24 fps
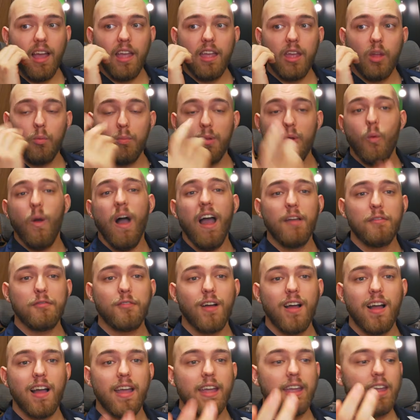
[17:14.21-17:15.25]
It'll be
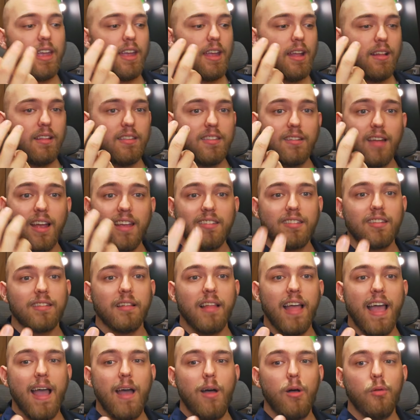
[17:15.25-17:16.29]
Wi-Fi, it's nice
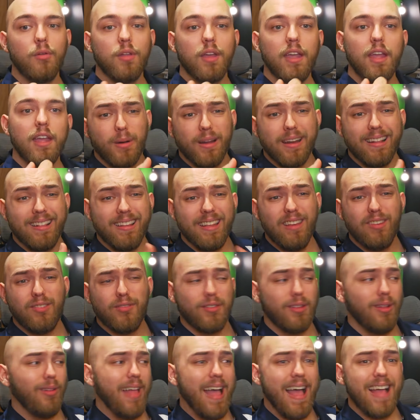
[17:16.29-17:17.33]
and loud, but at
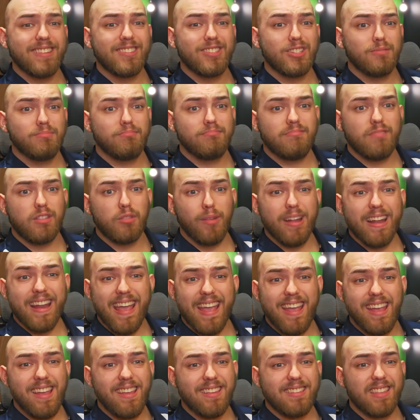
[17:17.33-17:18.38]
least for the last 3
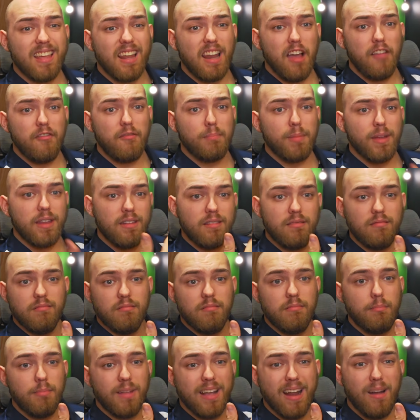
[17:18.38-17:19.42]
days that I've
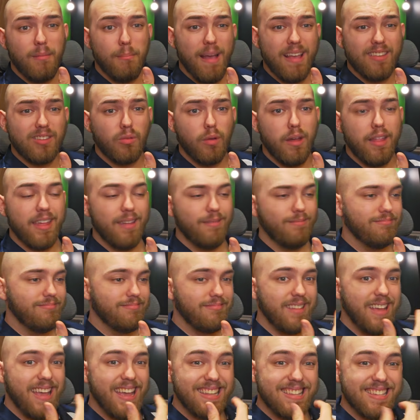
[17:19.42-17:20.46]
been kind of messing with it,
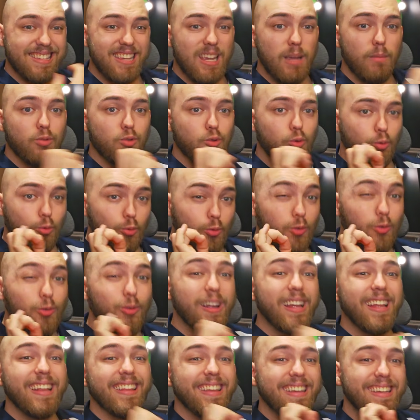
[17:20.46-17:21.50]
it seems
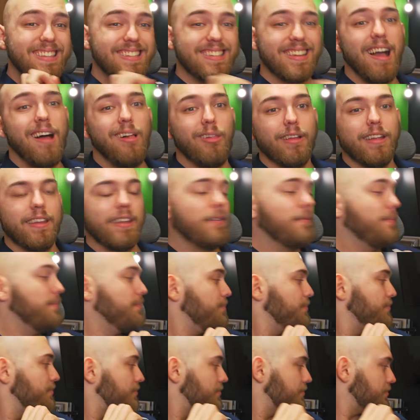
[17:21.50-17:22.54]
really solid.
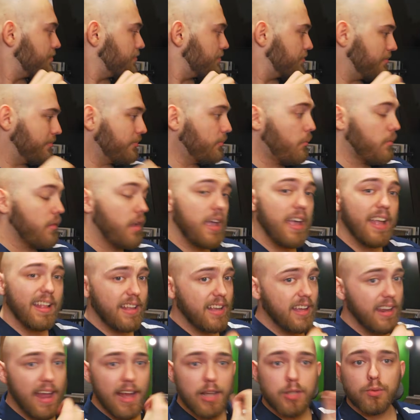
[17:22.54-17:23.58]

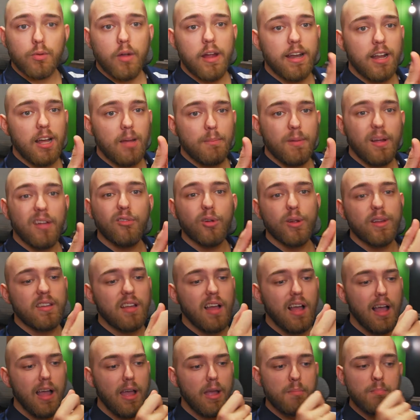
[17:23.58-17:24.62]
It connects right up every
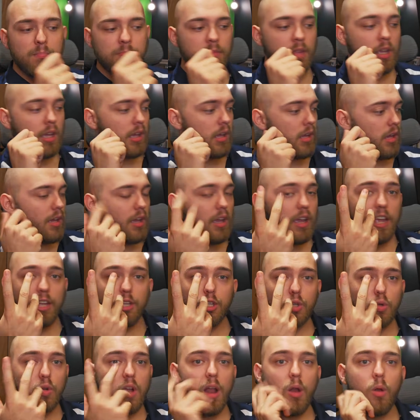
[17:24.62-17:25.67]
time.
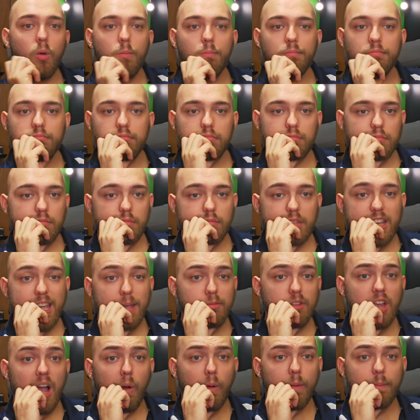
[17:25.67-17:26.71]
It just kind of
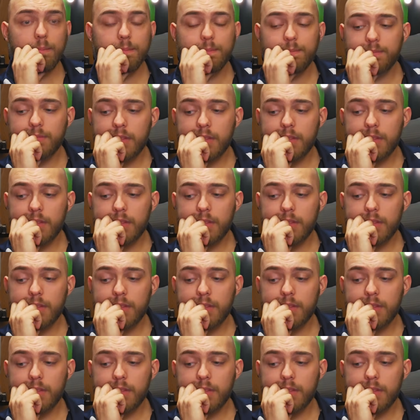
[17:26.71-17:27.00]
keeps going.